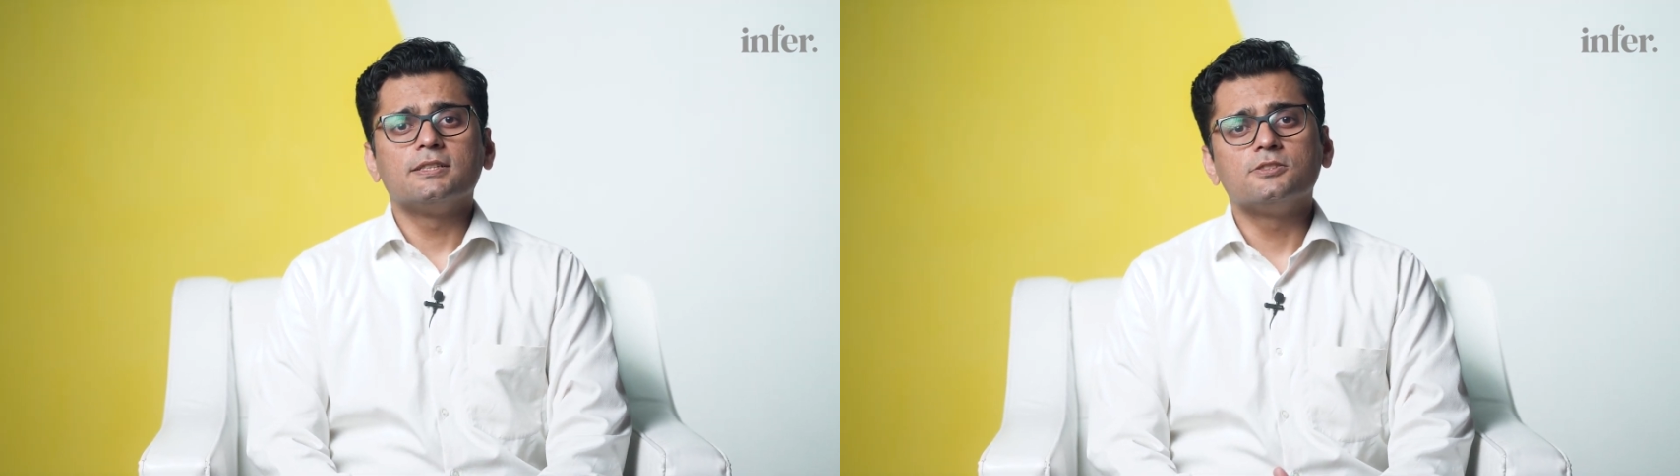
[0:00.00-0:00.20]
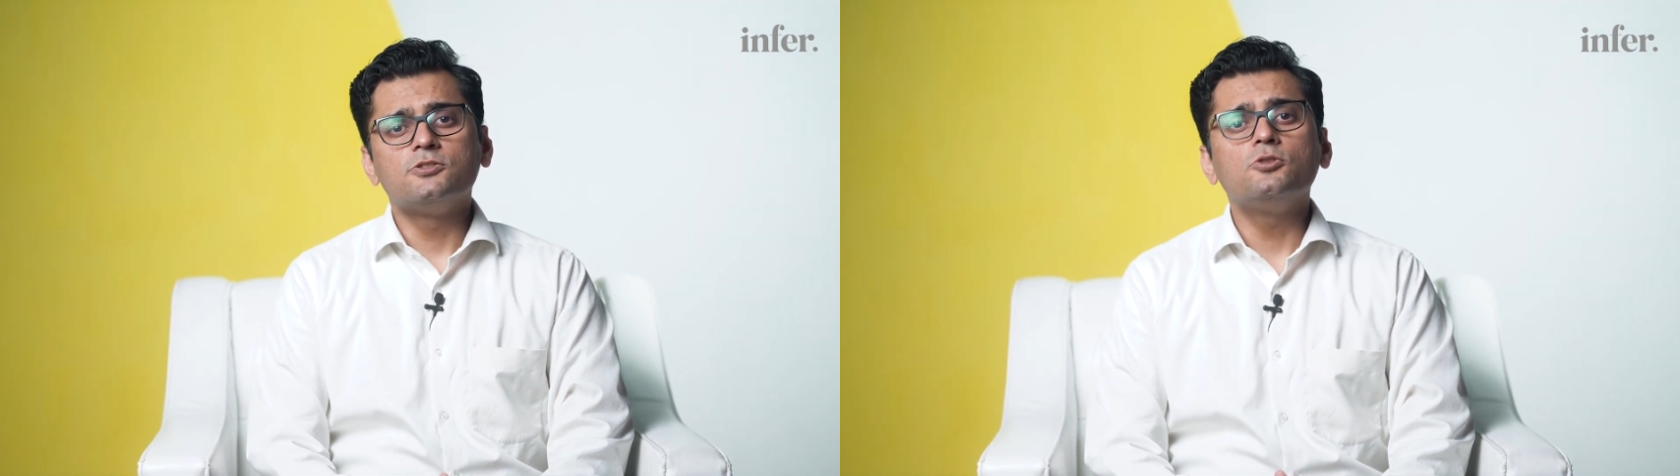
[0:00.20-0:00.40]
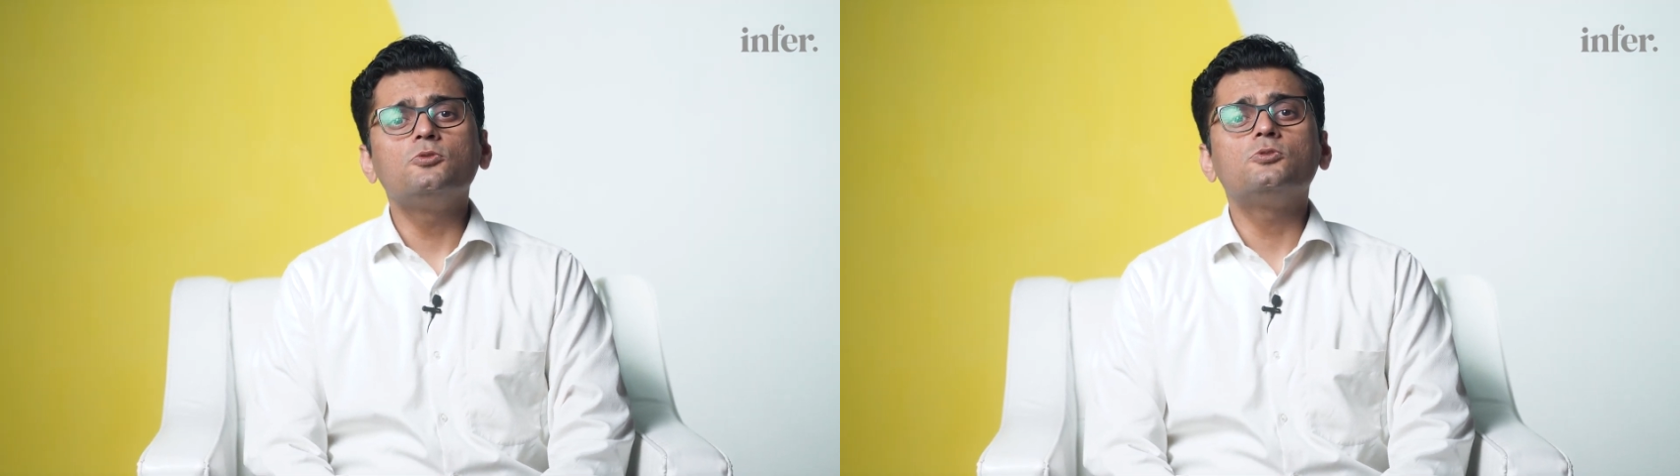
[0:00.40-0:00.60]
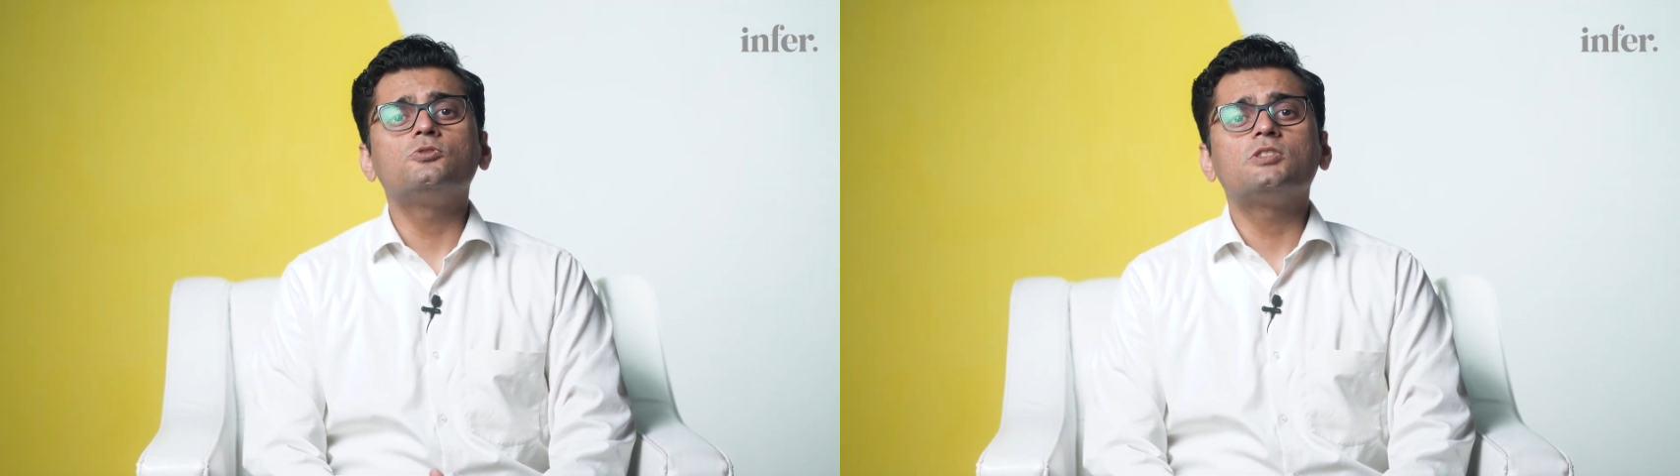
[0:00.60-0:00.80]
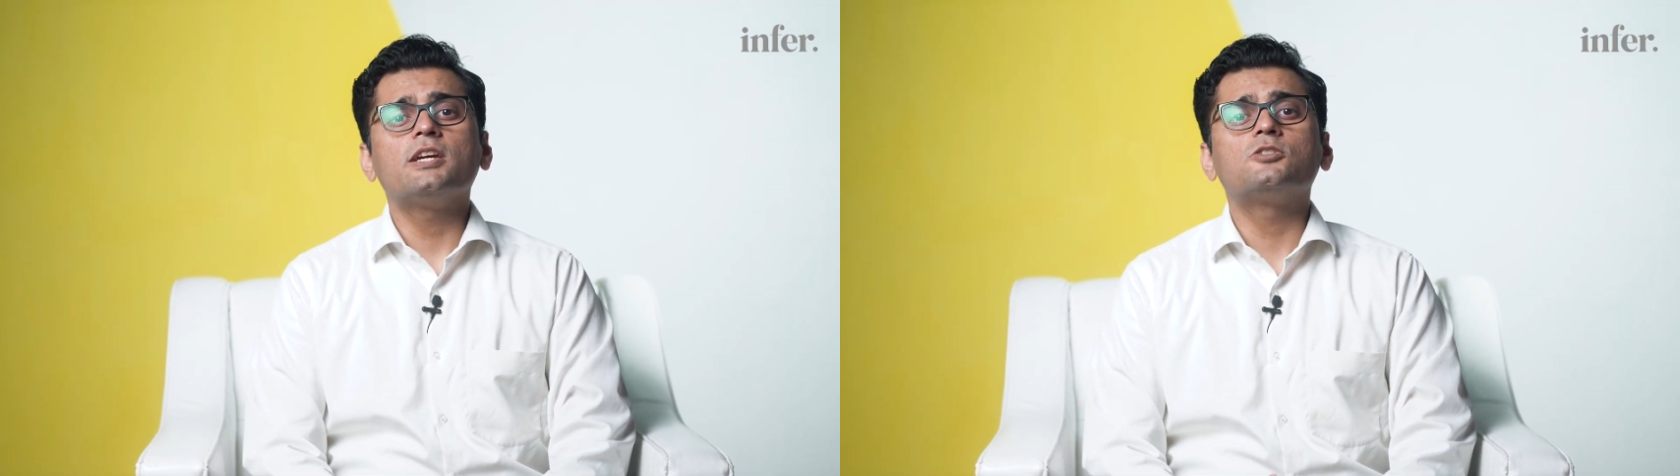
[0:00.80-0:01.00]
continue
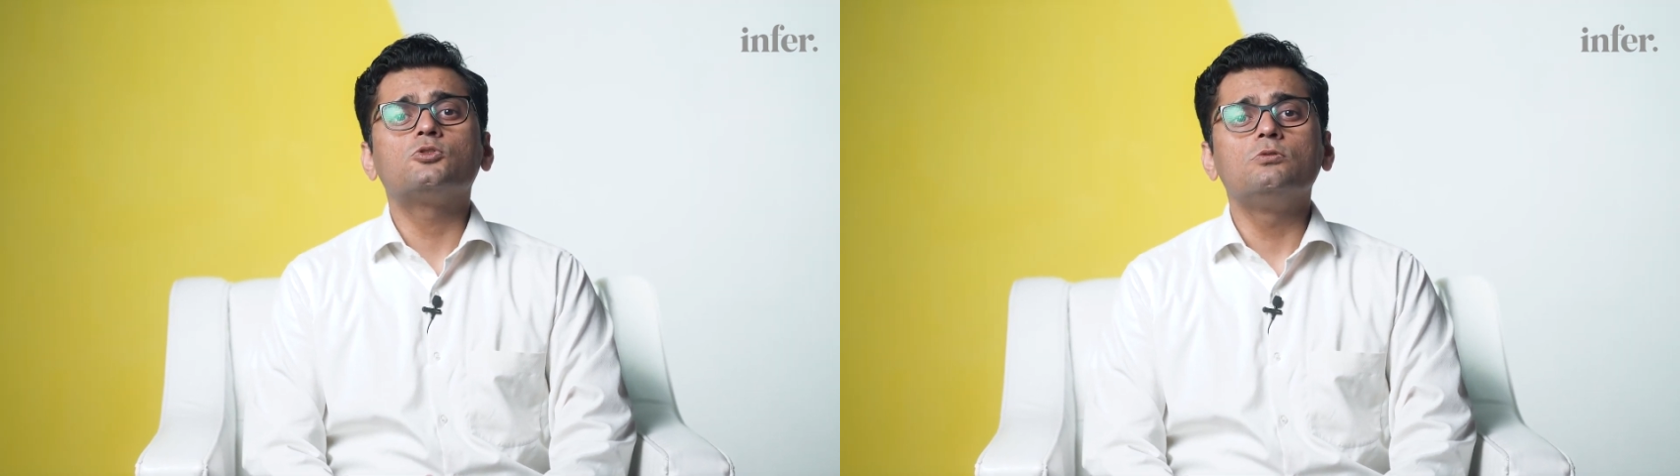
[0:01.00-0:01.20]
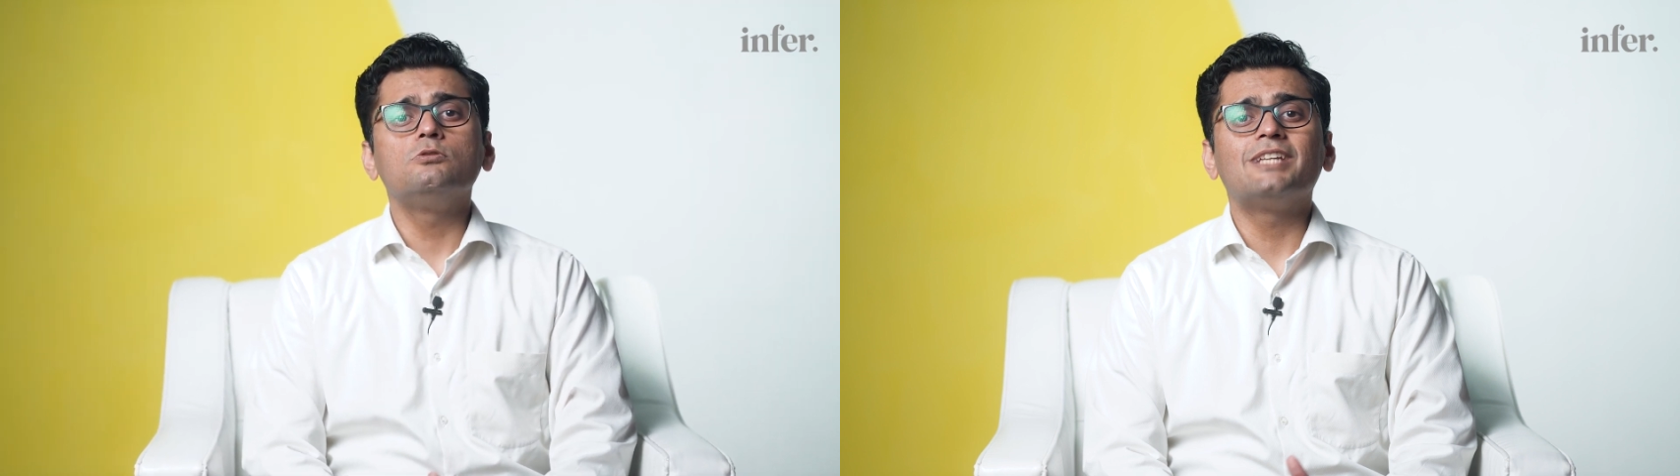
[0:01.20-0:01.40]
to take two